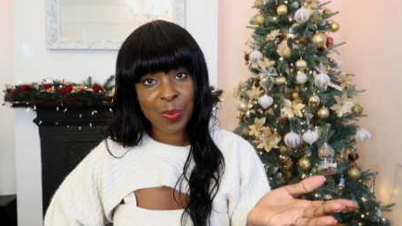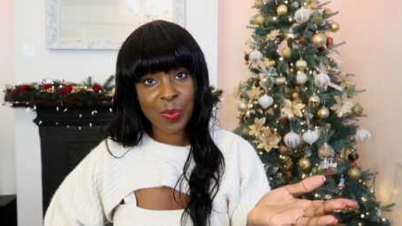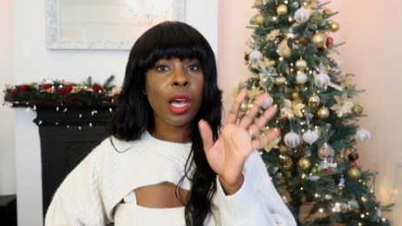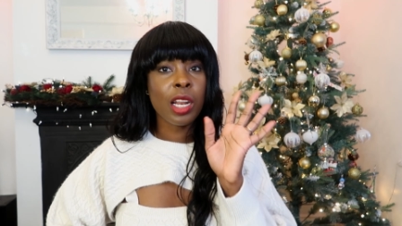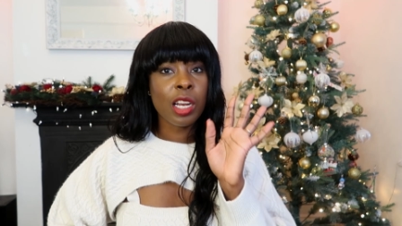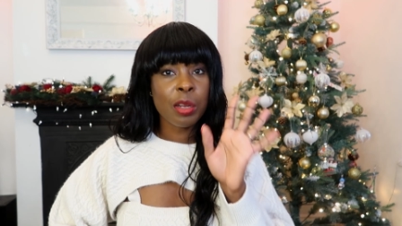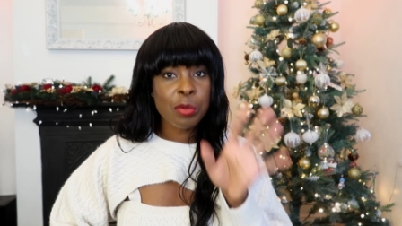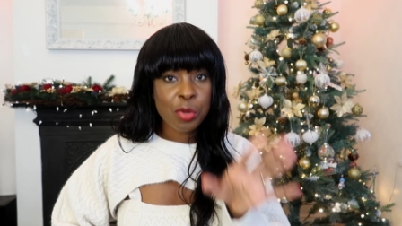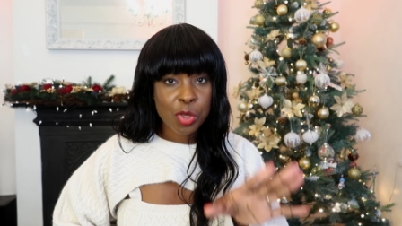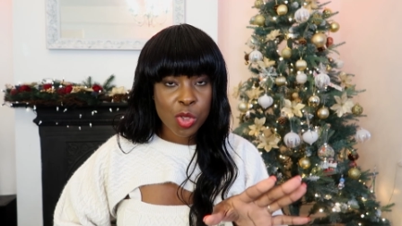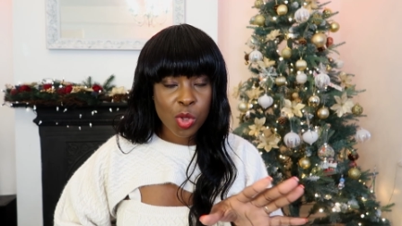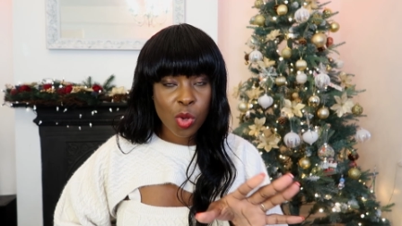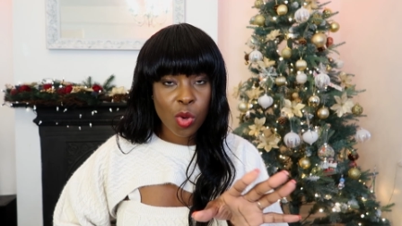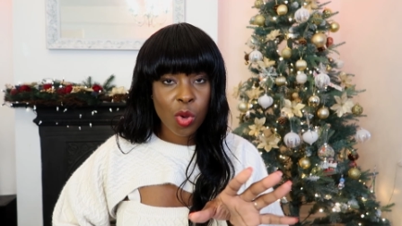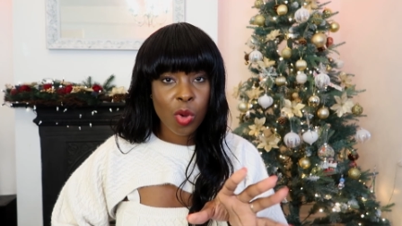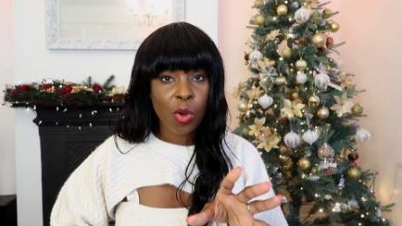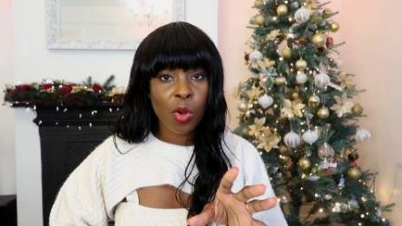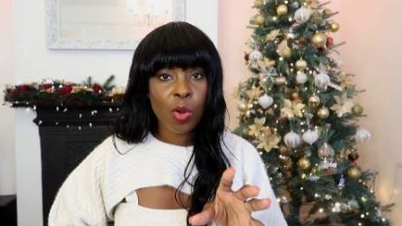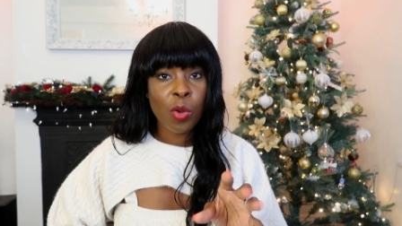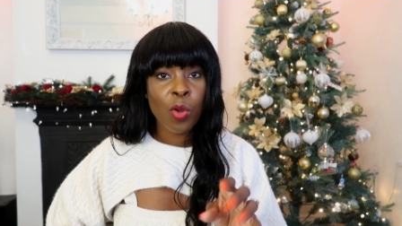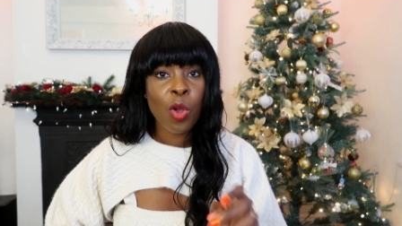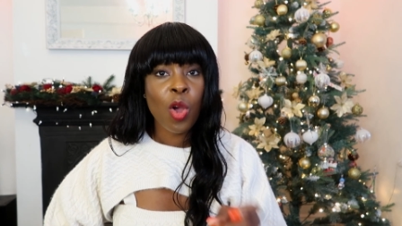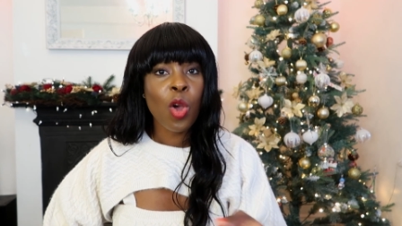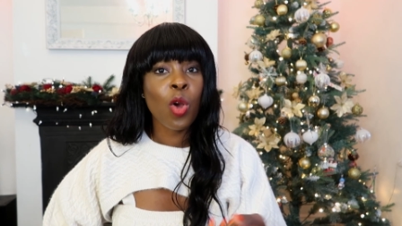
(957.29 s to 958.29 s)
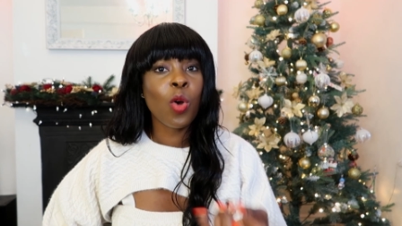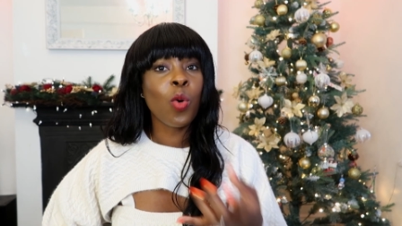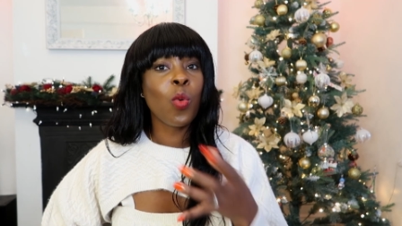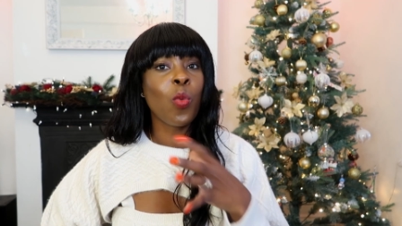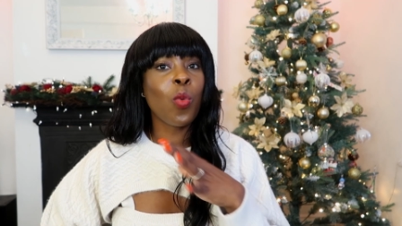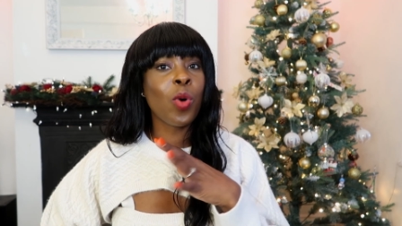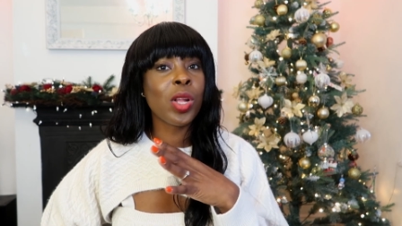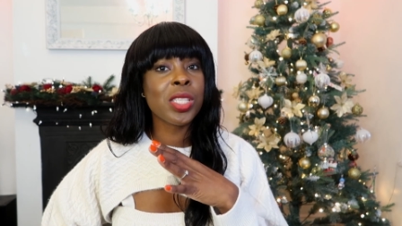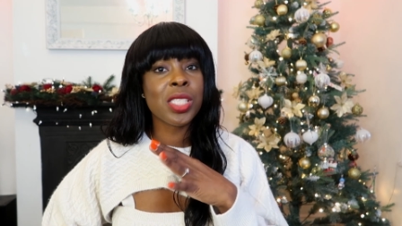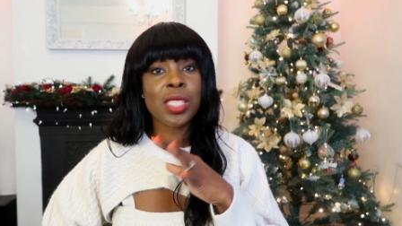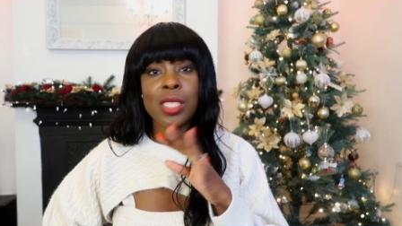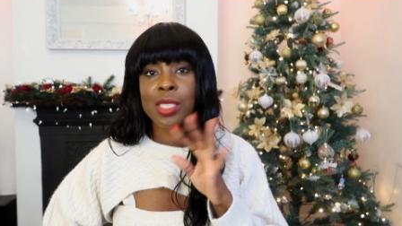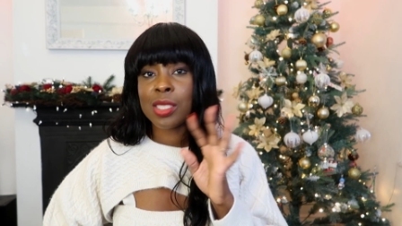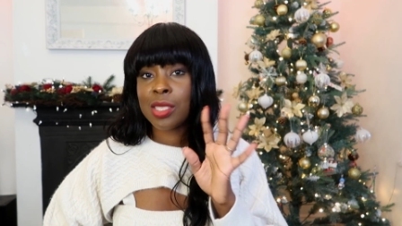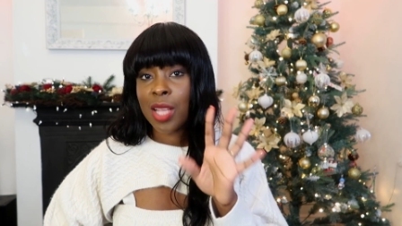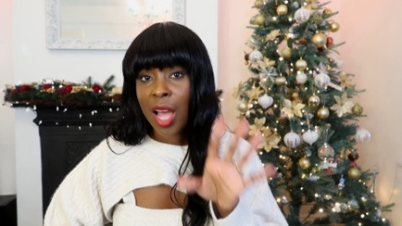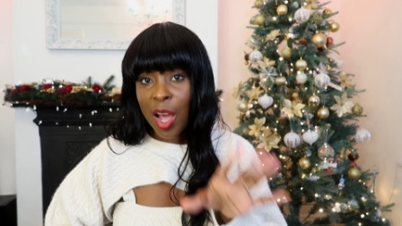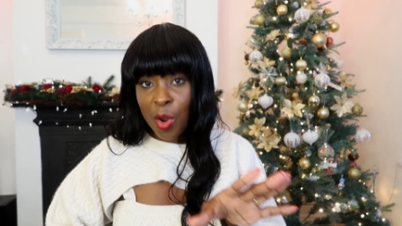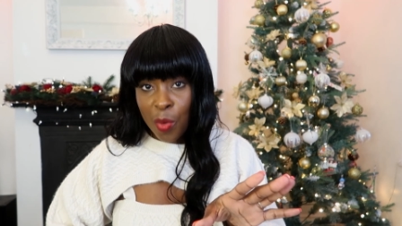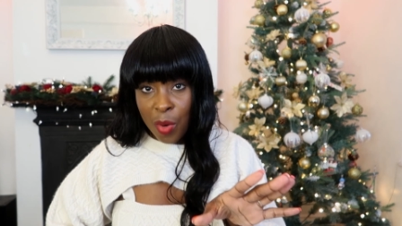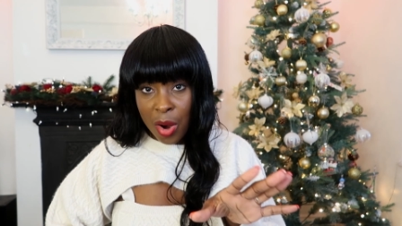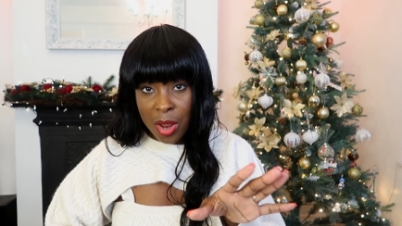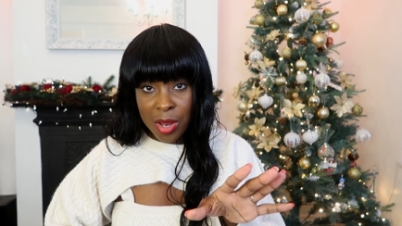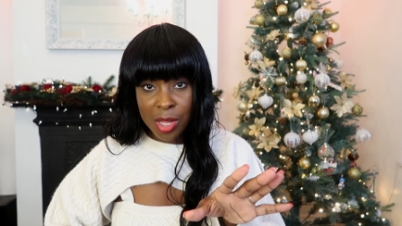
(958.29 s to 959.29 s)
And I'm sure once he
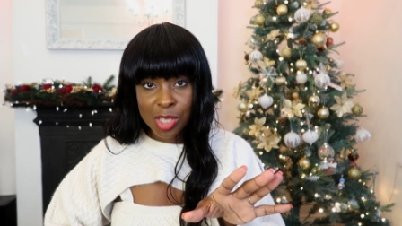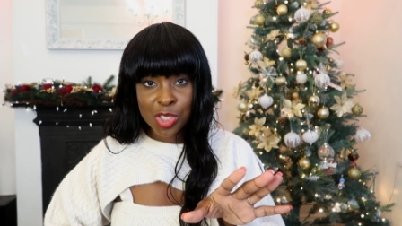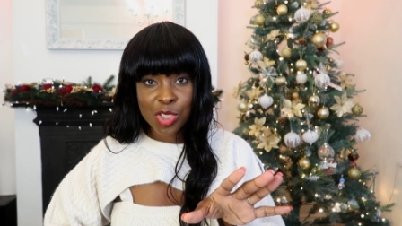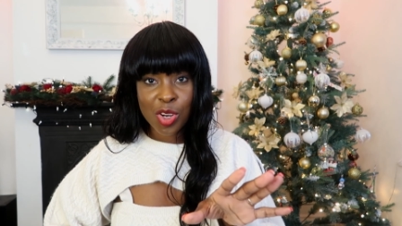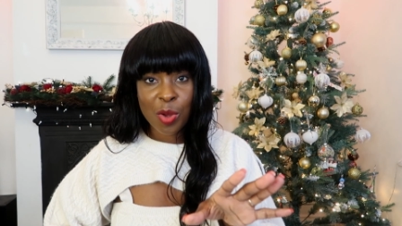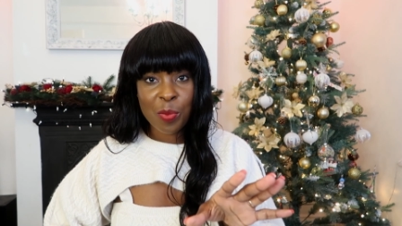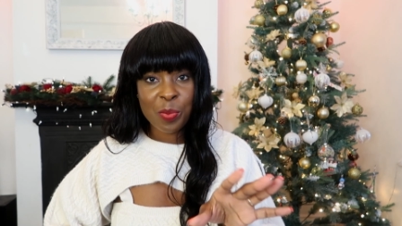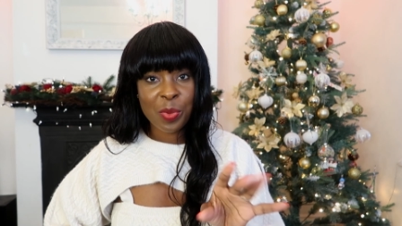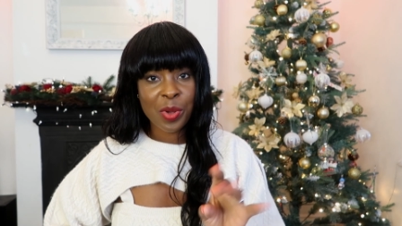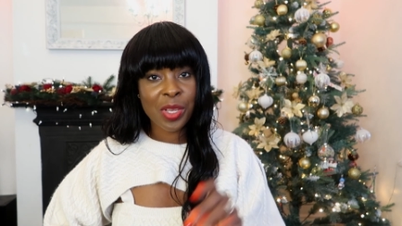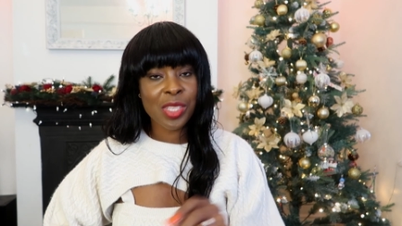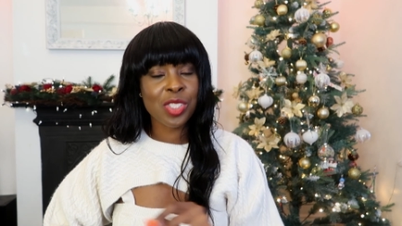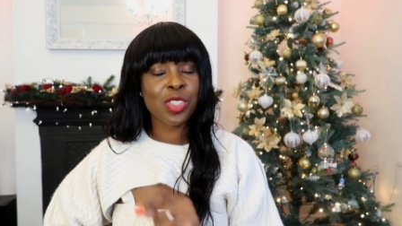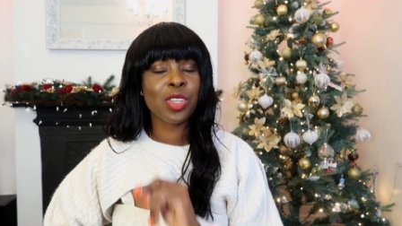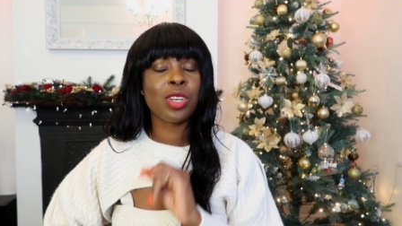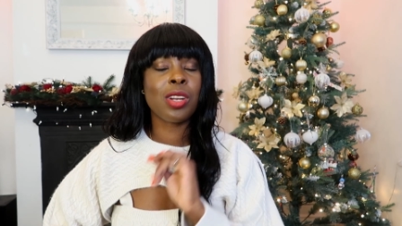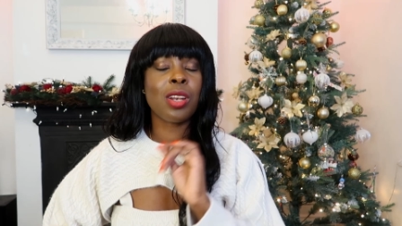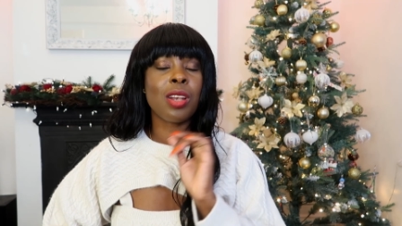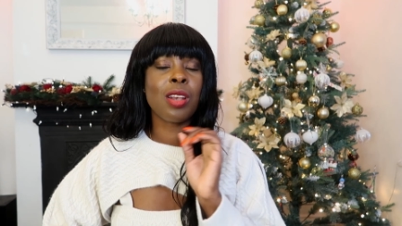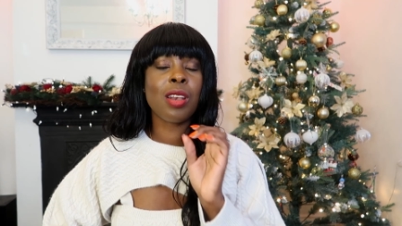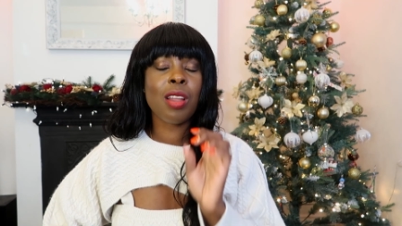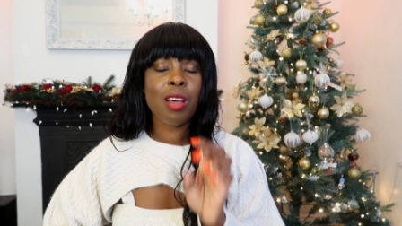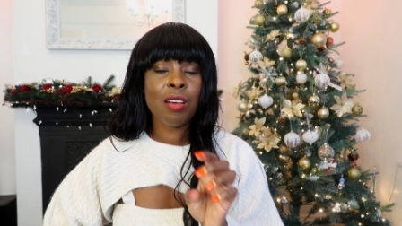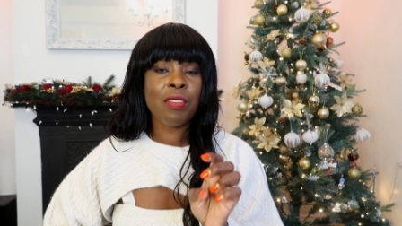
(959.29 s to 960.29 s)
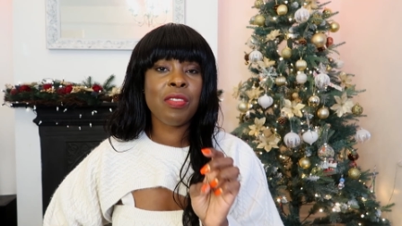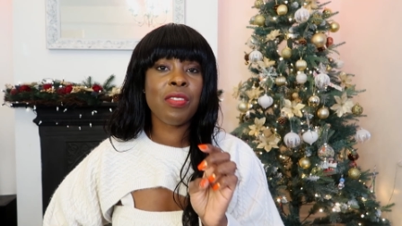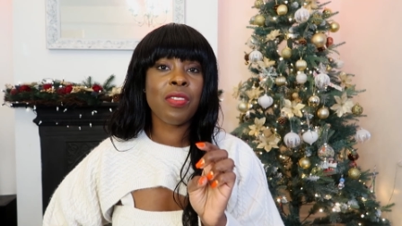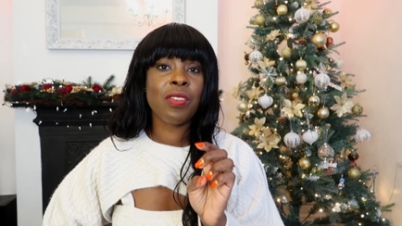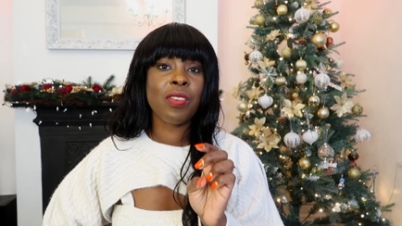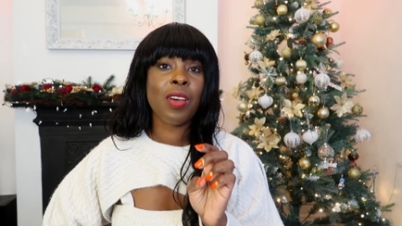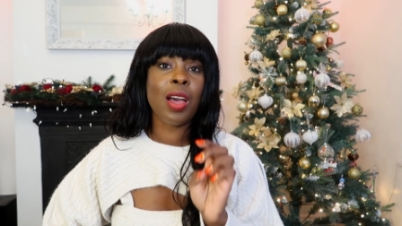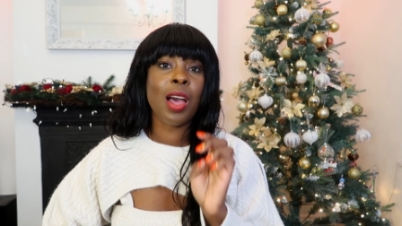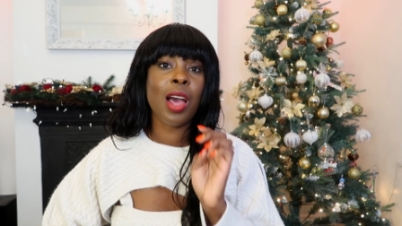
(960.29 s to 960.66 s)
start wearing the jumper he's gonna love